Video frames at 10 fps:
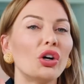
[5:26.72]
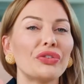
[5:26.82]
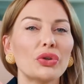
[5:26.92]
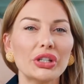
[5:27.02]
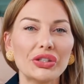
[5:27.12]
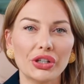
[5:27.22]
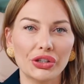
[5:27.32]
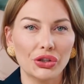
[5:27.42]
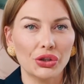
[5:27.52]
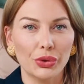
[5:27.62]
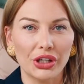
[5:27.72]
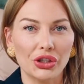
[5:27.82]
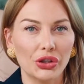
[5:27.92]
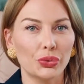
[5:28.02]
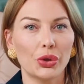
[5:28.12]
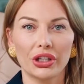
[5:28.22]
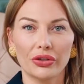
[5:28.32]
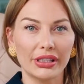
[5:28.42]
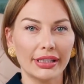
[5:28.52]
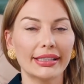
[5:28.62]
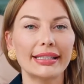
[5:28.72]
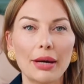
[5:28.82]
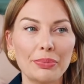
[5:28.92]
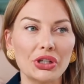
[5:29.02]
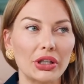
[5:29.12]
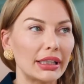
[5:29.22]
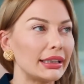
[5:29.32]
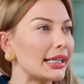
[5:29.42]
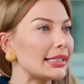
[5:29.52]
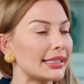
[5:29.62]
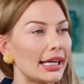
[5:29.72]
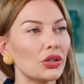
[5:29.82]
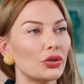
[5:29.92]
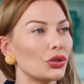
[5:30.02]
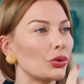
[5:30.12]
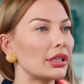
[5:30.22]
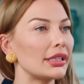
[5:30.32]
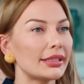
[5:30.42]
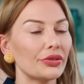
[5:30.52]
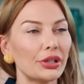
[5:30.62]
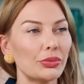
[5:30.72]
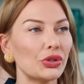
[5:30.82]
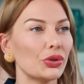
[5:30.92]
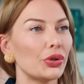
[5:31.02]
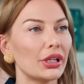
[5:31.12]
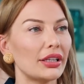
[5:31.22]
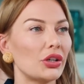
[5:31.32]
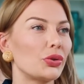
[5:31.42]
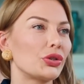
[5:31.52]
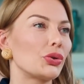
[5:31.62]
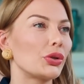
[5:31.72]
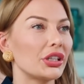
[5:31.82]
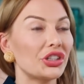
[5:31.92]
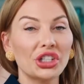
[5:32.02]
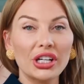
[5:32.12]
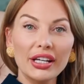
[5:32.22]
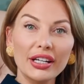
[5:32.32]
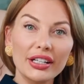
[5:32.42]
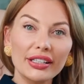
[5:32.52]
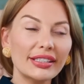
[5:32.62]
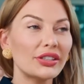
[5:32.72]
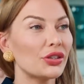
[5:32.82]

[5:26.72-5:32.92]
Of course, there are situations where there is an exception. Let's say you're doing an Instagram story that you're doing a cheers,